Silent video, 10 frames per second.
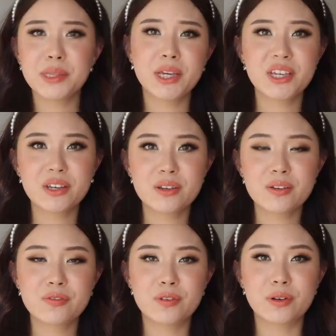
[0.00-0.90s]
But thank
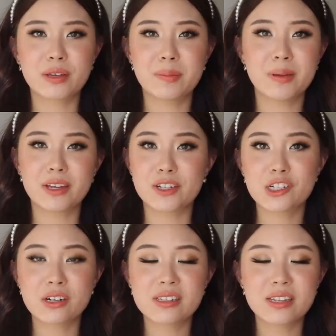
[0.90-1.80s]
you for keeping
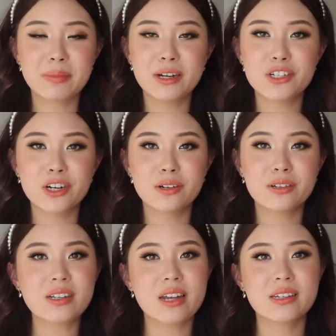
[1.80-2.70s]
interest in my journal,
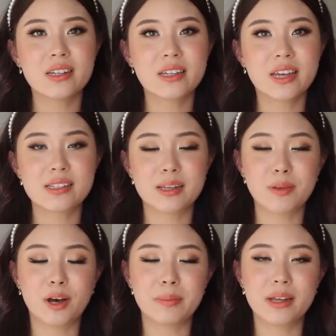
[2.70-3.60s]
because I did get some
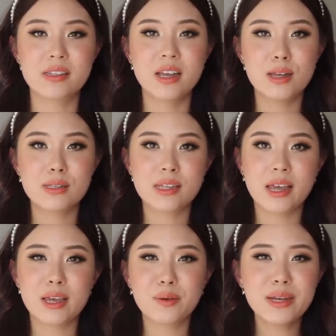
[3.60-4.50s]
comments
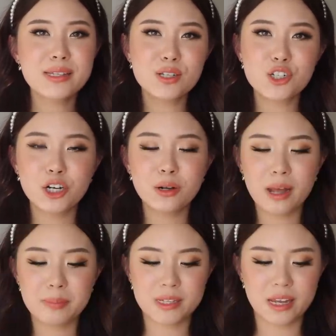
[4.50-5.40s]
saying, where's the journal
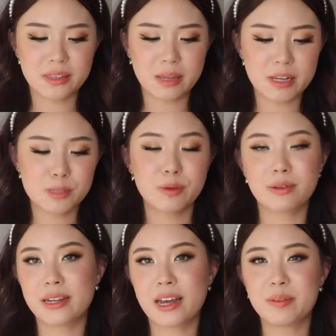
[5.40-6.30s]
update? And that makes me
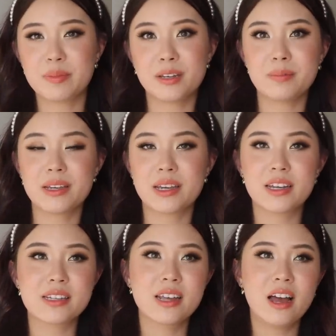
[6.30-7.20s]
really happy,
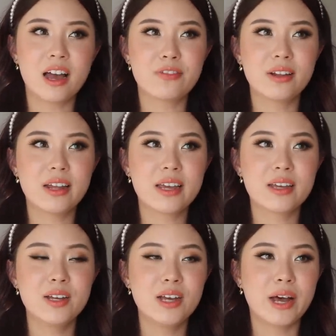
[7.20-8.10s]
because I feel
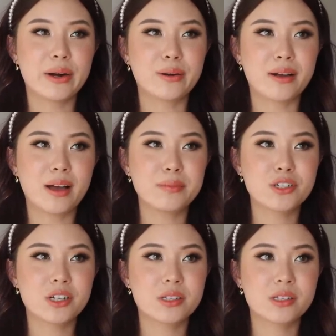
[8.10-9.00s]
like, I don't know, I'm
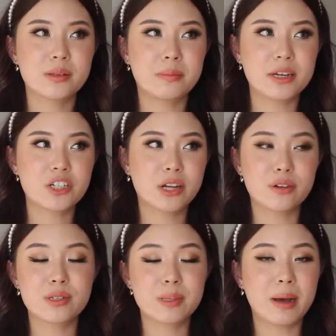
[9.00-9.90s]
just, my
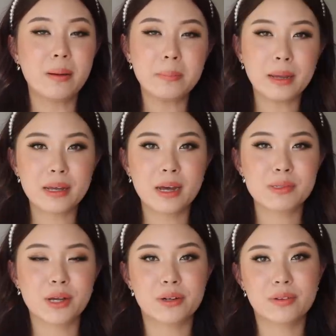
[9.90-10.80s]
channel is about makeup,
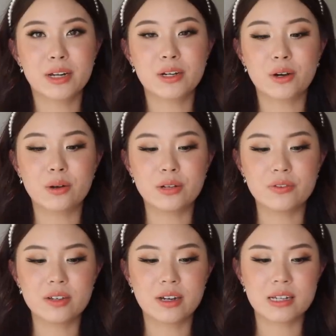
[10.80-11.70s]
so I don't really know
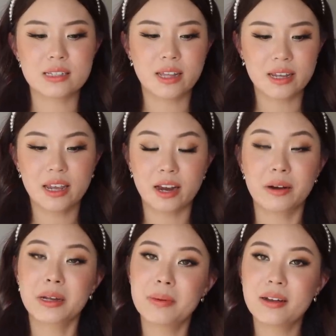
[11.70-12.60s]
if you guys like
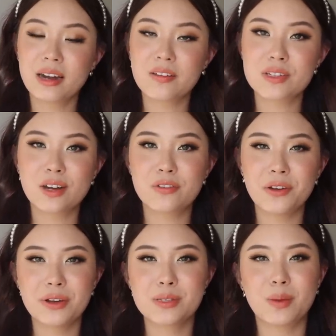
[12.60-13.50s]
hearing about lifestyle
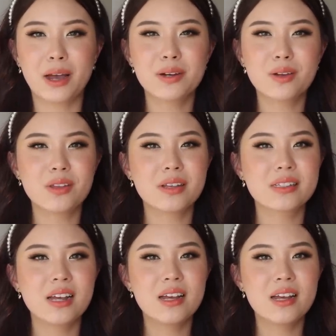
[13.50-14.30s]
favorites, but I know there's